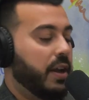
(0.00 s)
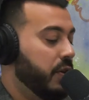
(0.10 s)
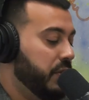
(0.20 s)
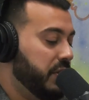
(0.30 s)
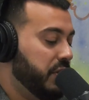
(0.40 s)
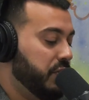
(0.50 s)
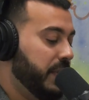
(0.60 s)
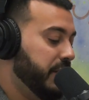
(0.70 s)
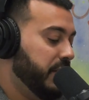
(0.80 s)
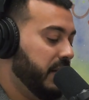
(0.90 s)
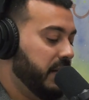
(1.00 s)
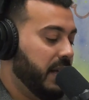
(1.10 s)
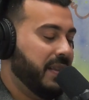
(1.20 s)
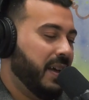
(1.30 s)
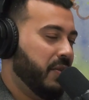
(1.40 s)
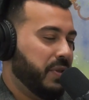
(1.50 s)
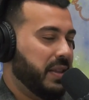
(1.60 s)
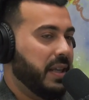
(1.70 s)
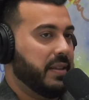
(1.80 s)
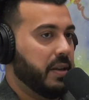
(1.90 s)
I don't know the situation, and I don't
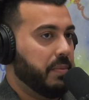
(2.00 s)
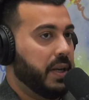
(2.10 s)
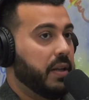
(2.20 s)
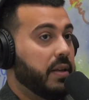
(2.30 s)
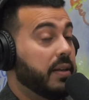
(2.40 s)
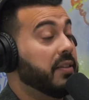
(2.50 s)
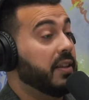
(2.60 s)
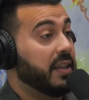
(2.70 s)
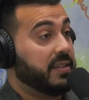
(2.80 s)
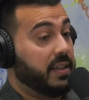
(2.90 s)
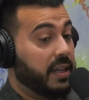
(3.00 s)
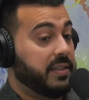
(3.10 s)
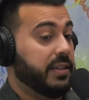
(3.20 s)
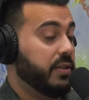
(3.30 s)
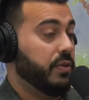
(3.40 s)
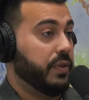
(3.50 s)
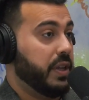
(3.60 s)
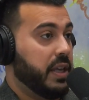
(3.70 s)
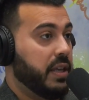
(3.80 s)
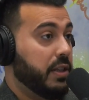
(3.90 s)
think they did. But nonetheless, the guy slid over
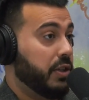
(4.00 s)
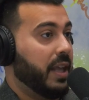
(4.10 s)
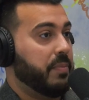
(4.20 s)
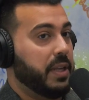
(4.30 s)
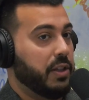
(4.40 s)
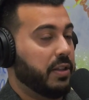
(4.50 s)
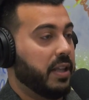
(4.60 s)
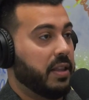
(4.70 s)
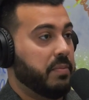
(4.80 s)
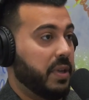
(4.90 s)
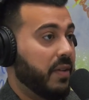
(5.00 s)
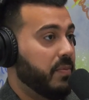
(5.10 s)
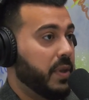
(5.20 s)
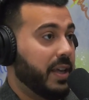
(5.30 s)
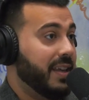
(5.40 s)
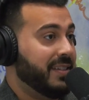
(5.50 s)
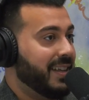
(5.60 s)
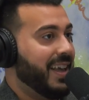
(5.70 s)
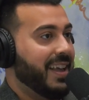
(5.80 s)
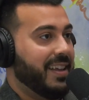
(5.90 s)
the key, looked at me, looked at them, gave him the
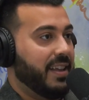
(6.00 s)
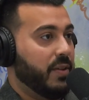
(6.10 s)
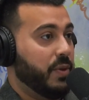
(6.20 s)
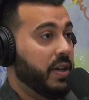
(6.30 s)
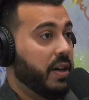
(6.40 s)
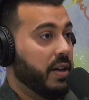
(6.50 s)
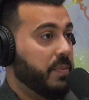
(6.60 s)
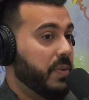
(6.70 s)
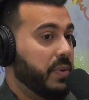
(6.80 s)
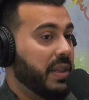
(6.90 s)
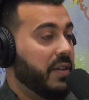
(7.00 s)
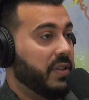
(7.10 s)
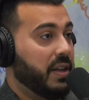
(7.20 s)
keys, and we got up and we left.